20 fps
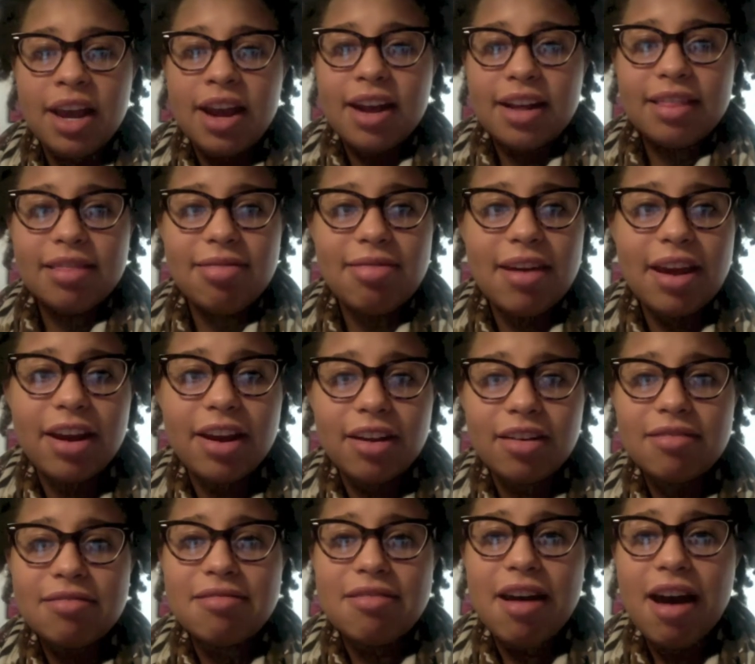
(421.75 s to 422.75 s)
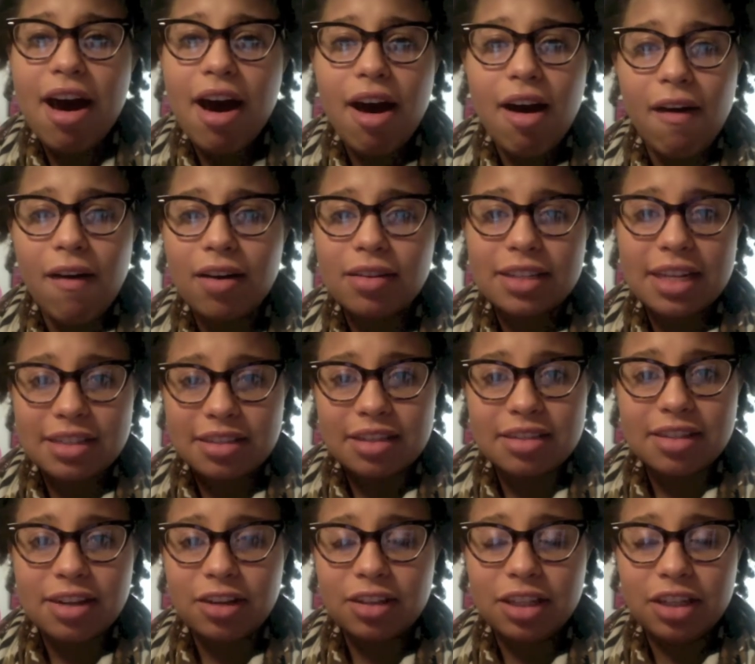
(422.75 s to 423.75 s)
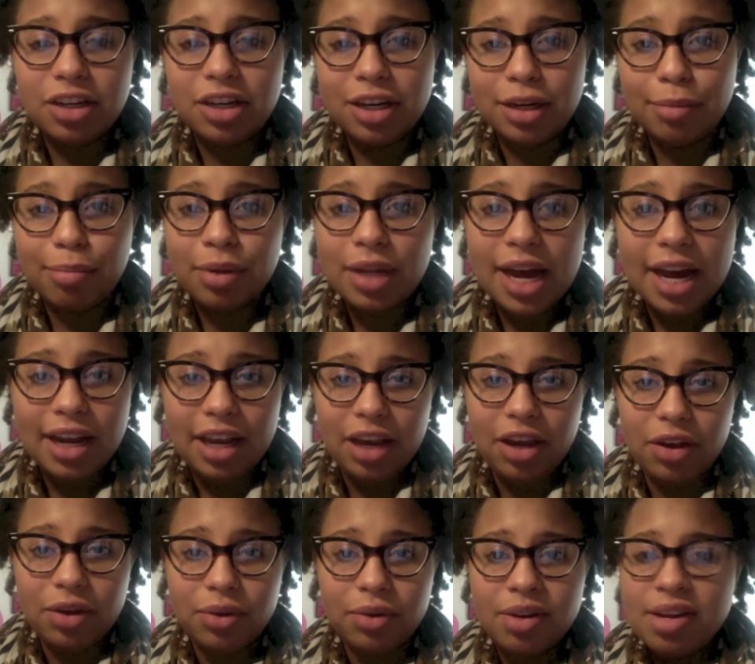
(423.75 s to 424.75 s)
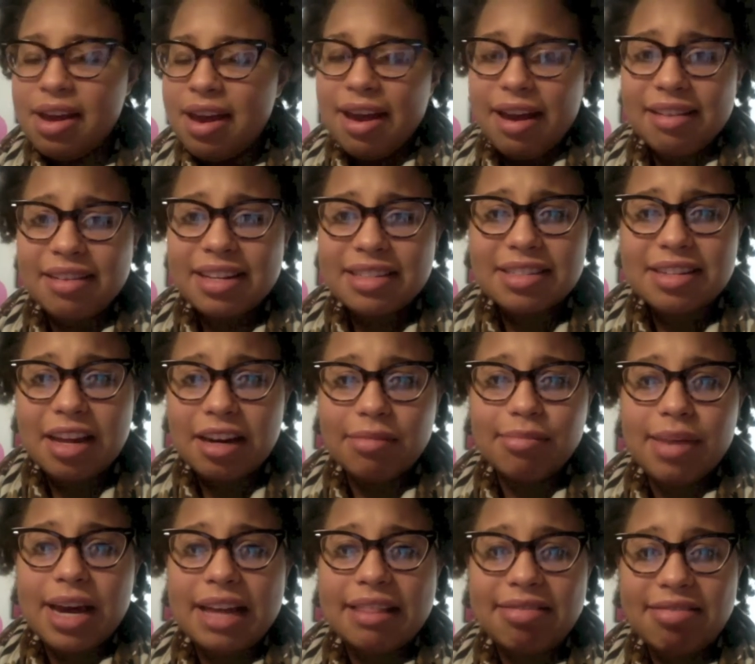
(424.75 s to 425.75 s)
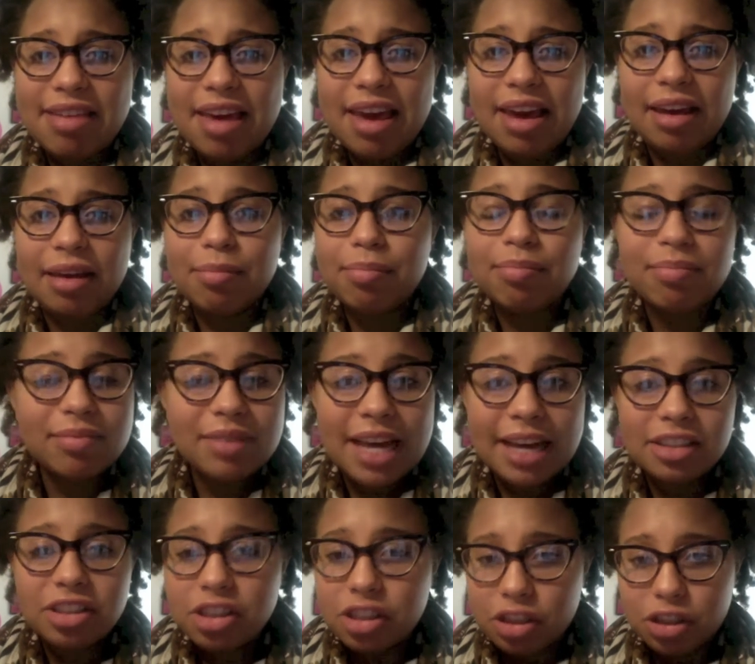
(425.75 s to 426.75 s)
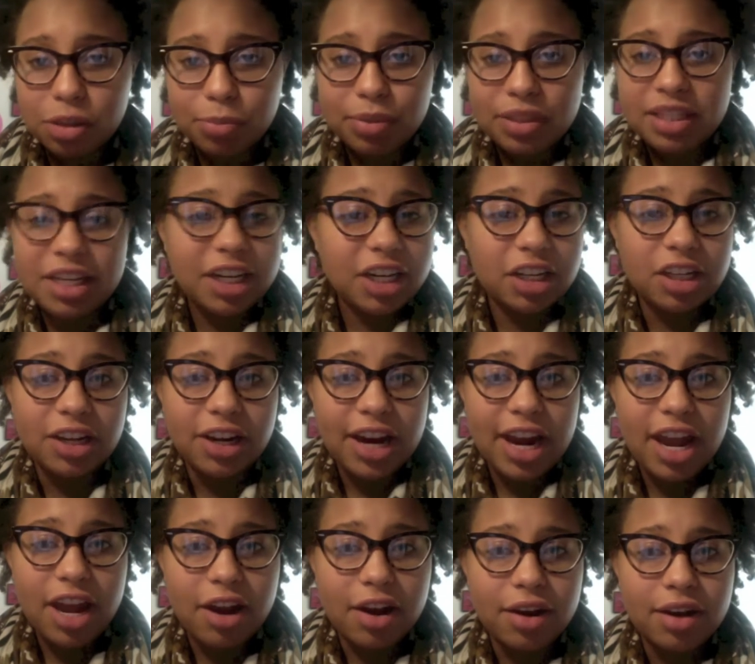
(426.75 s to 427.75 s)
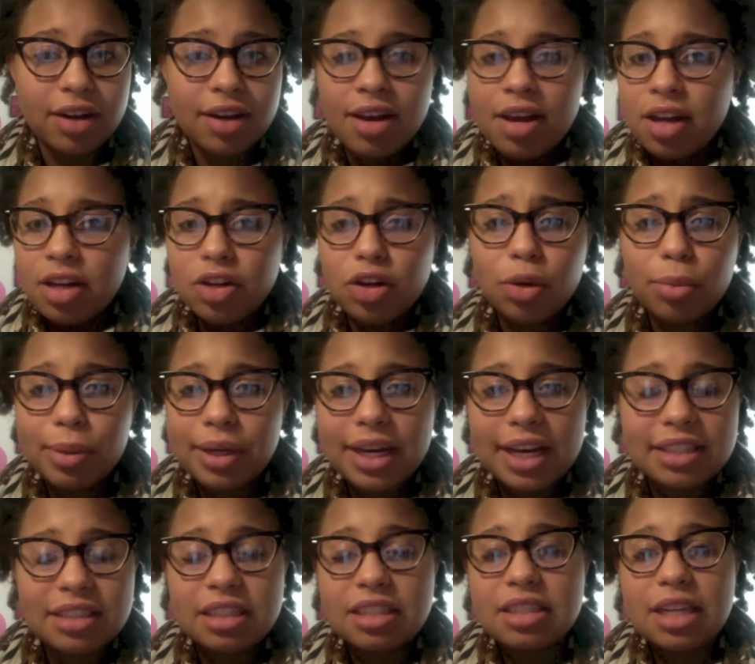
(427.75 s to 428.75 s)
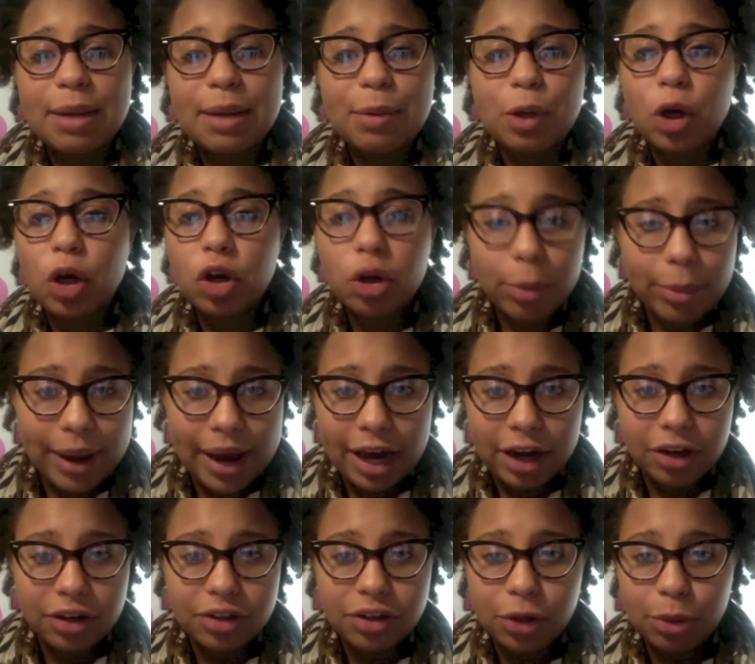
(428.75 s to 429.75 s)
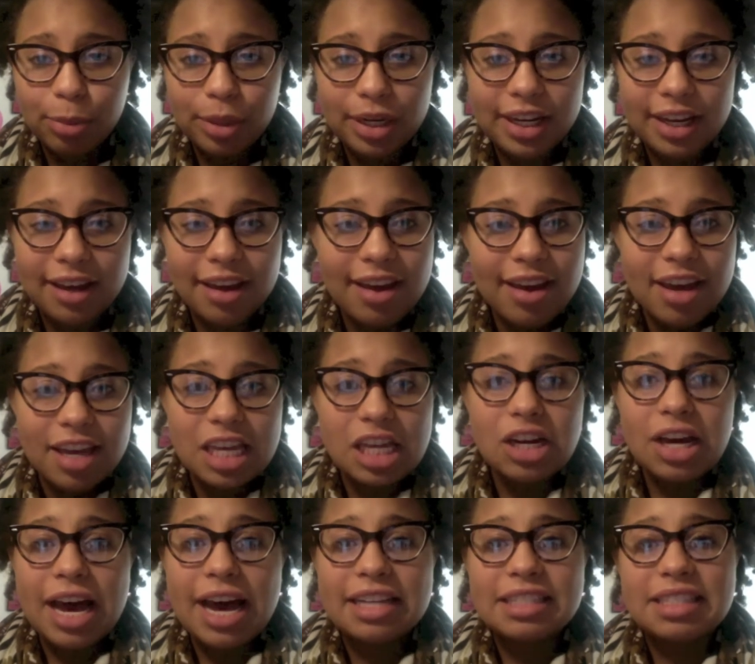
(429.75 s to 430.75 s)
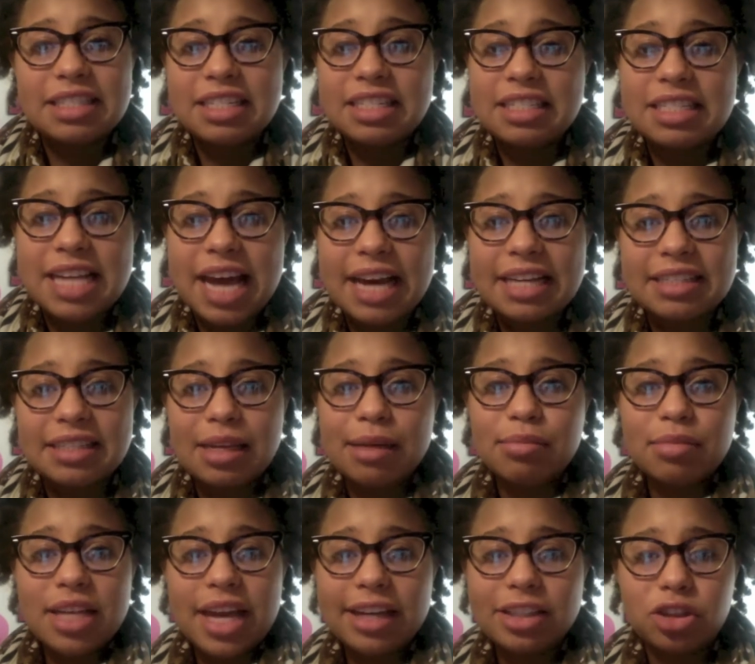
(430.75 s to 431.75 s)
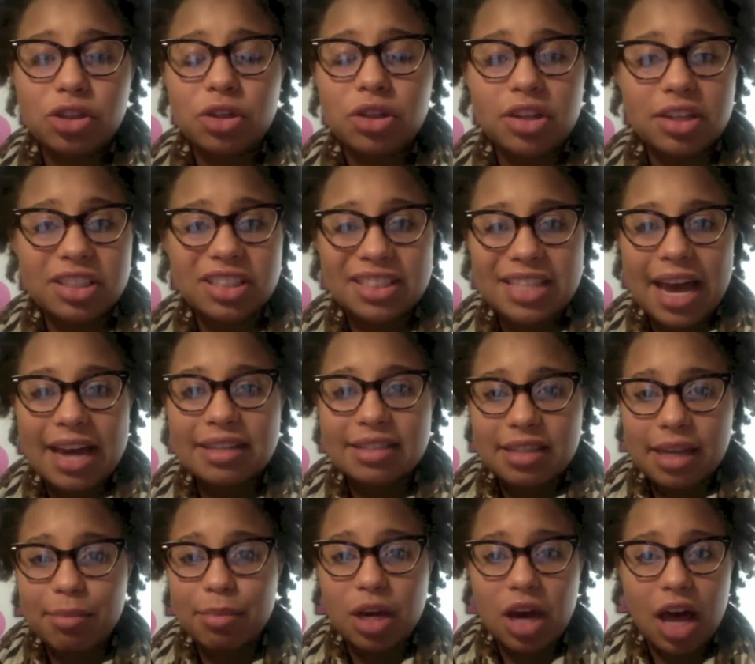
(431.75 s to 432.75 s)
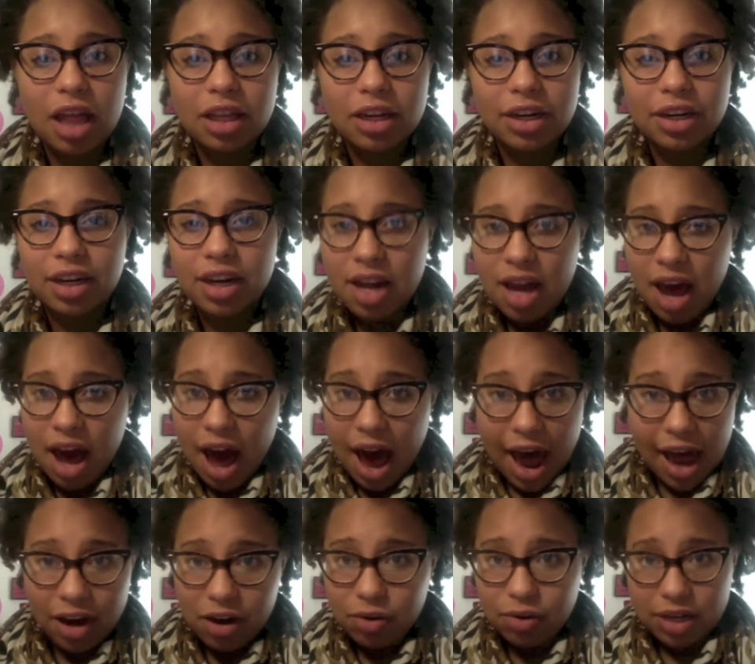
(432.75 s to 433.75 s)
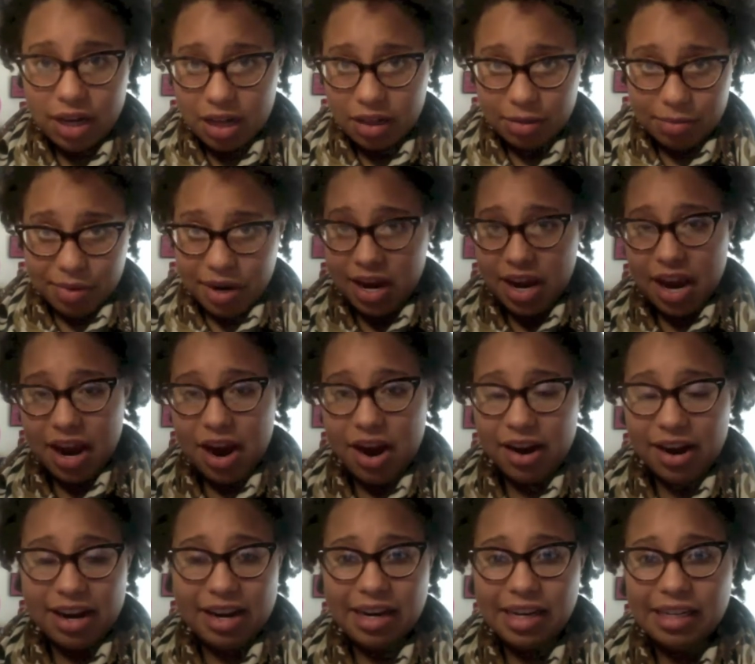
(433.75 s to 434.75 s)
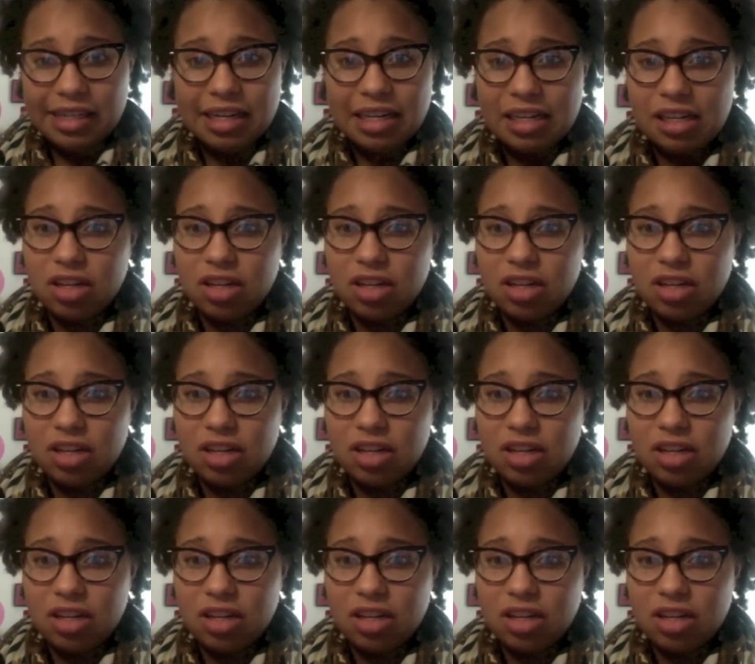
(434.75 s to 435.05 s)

they're not all necessarily going to apply to you. And that's not a bad thing. That's just your particular hair. Nobody has the same curl pattern. Nobody, has the exact same texture, the exact same color. I don't color my hair, and,